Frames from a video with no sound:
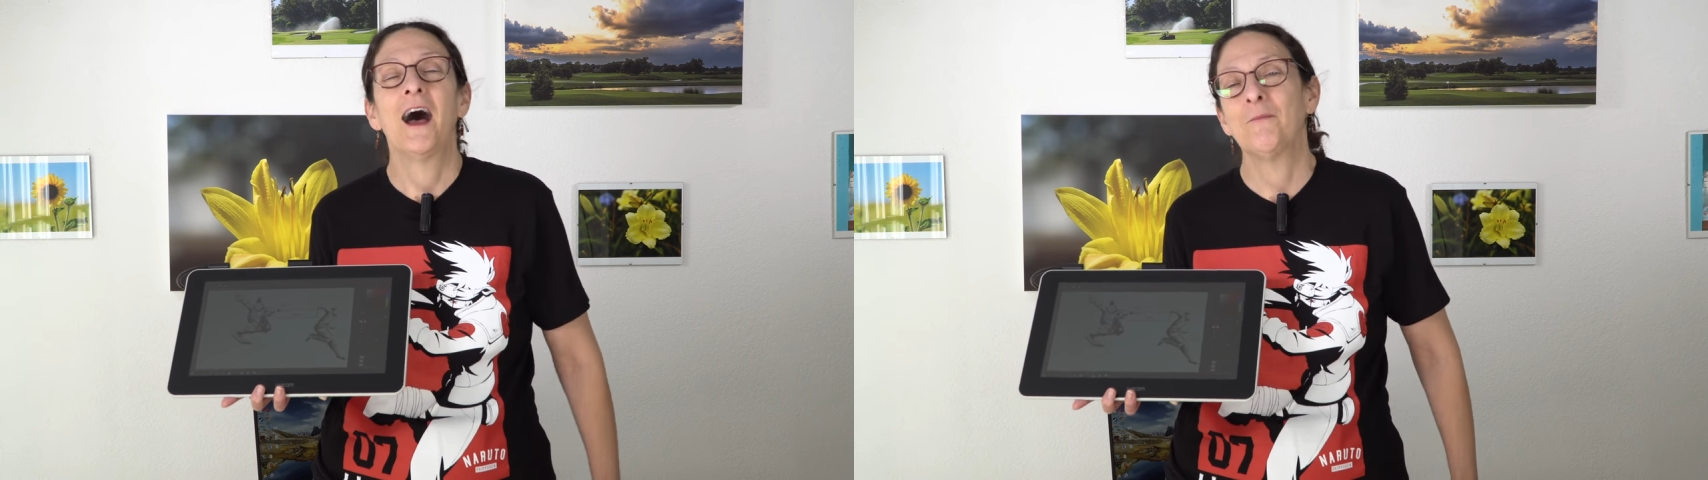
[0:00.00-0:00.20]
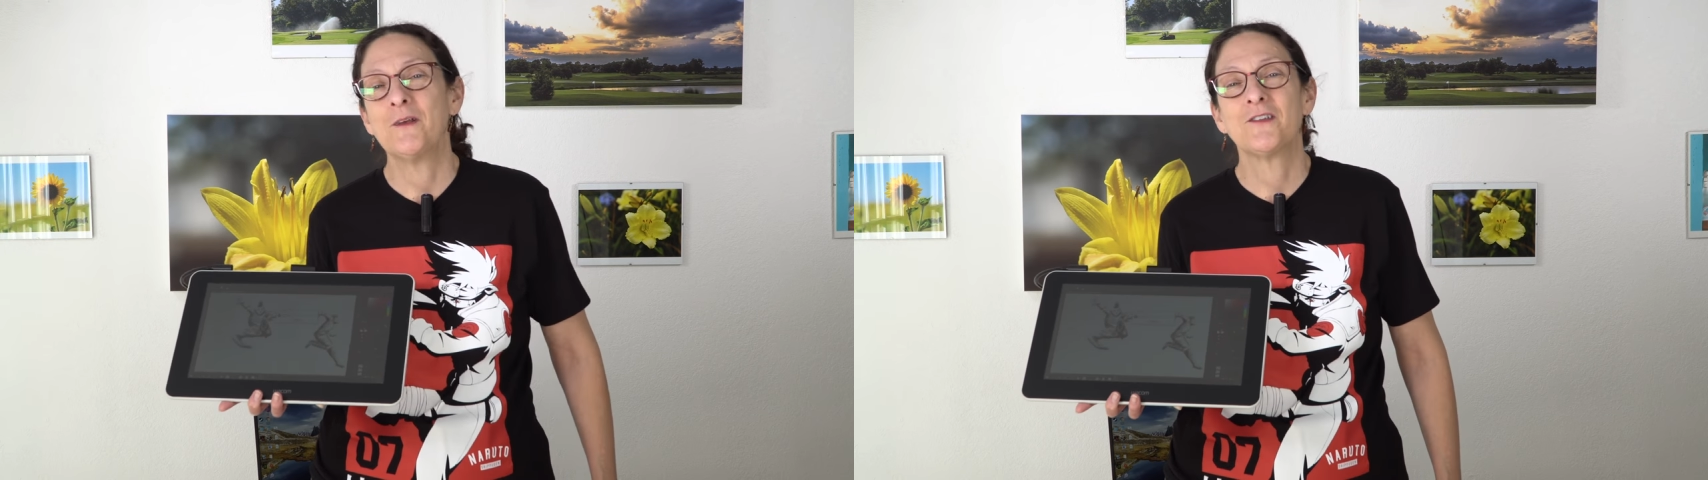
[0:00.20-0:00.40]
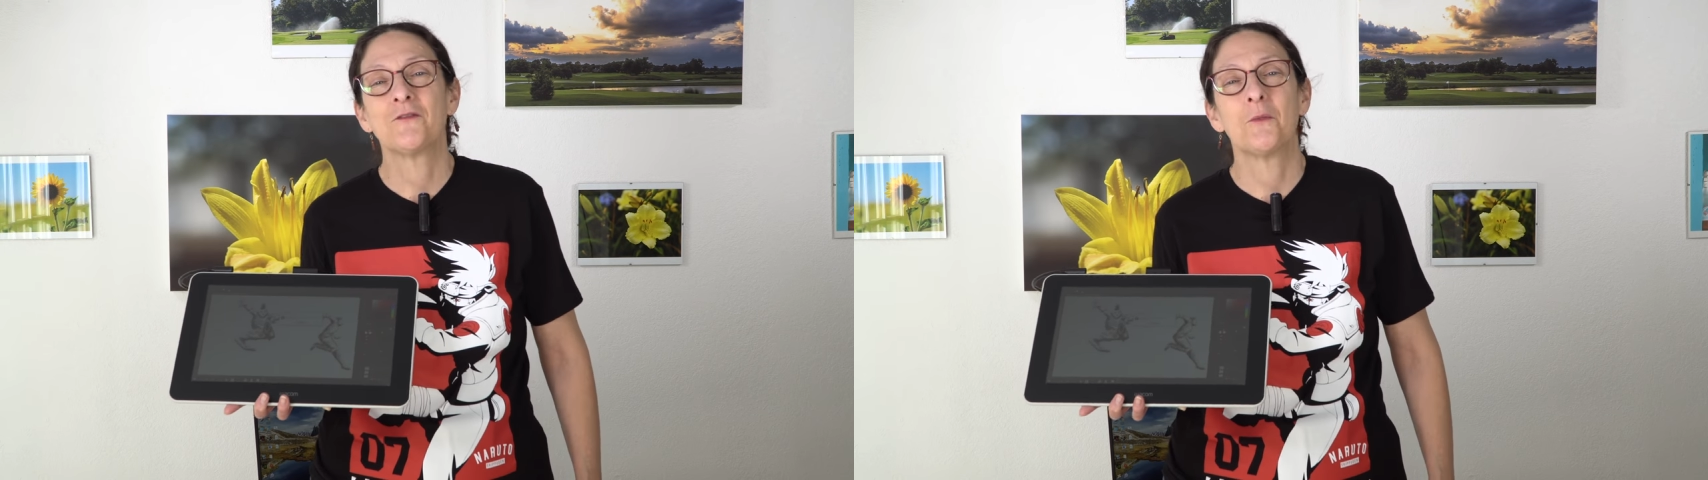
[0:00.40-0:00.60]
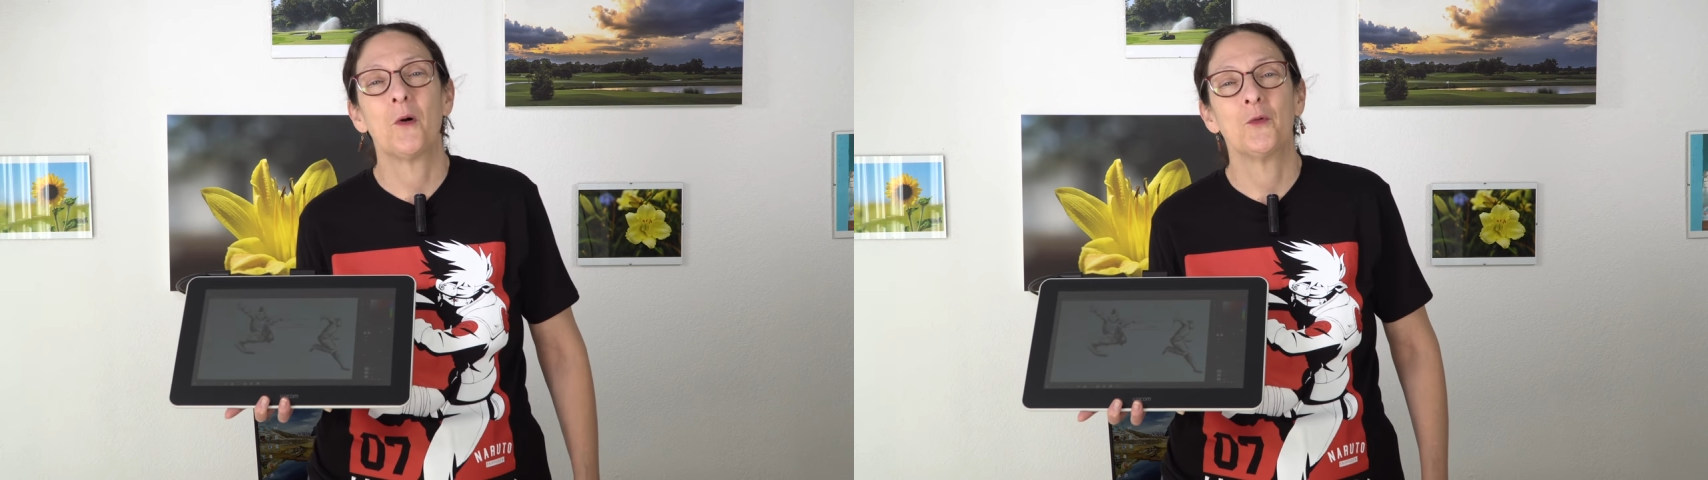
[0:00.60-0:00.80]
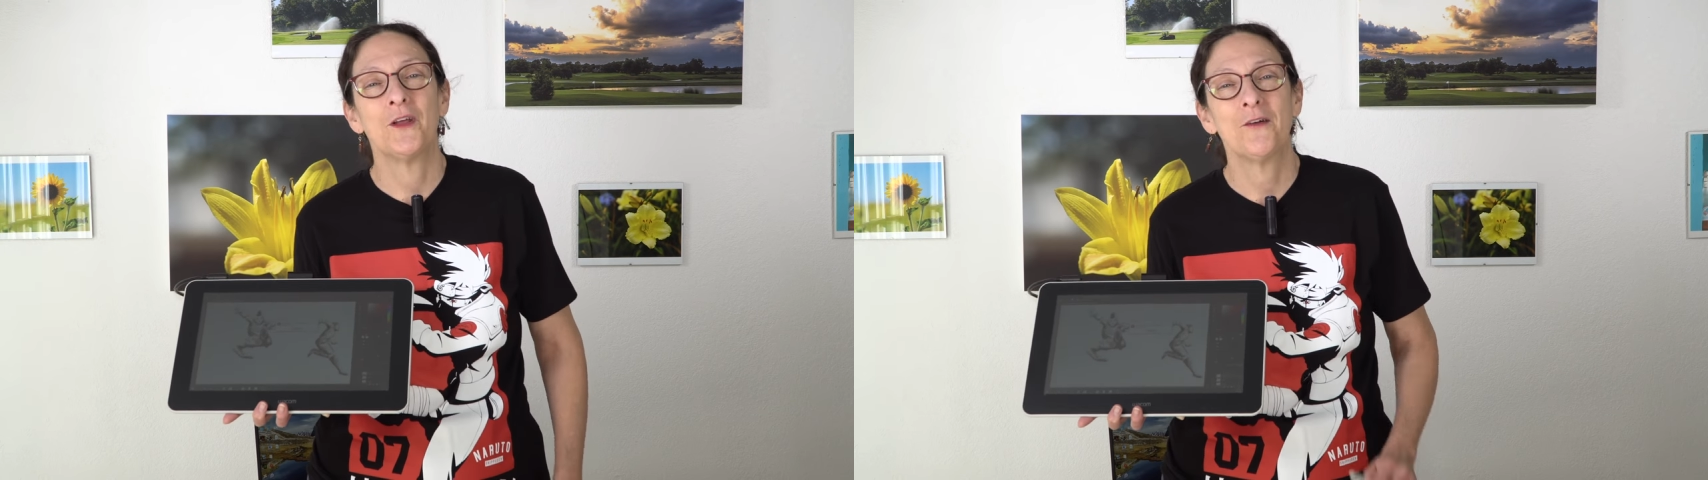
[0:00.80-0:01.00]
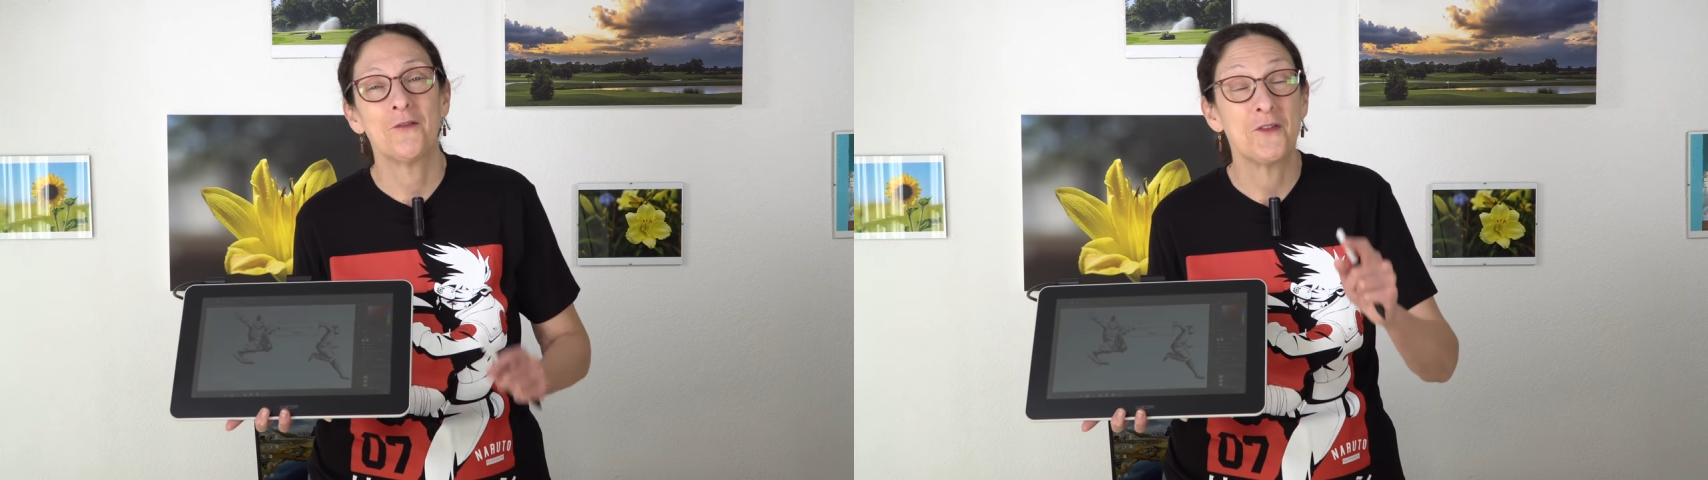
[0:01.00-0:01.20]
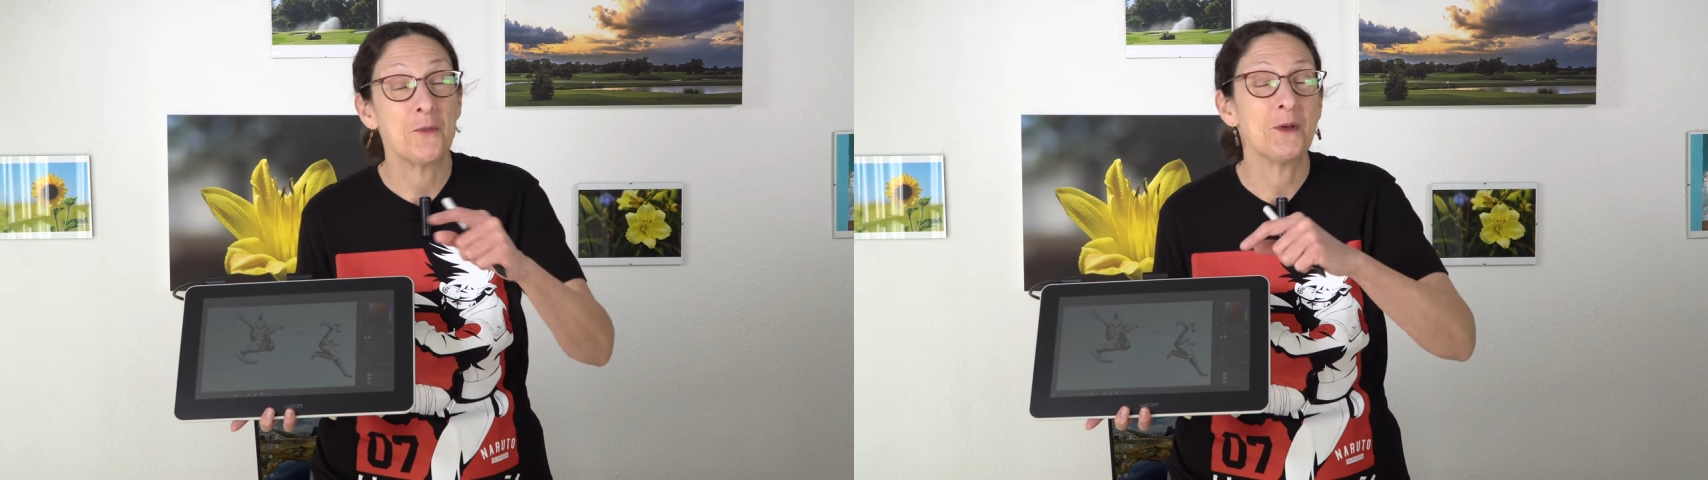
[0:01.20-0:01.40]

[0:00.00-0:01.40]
I'm Lisa from Mobile Tech Review.